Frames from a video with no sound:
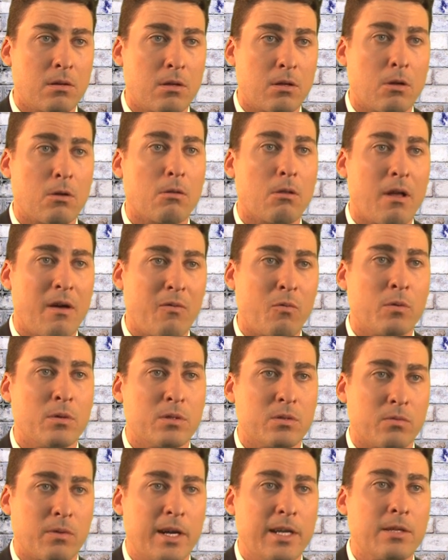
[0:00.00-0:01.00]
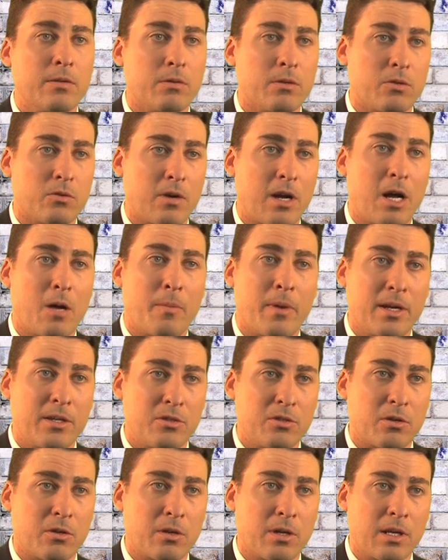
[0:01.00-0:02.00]
your loved one's right to a trial by
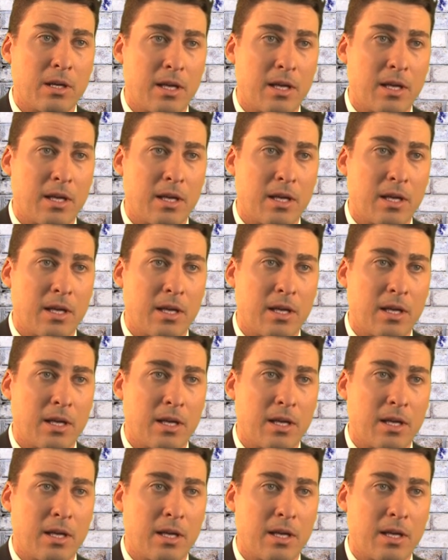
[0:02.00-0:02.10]
jury,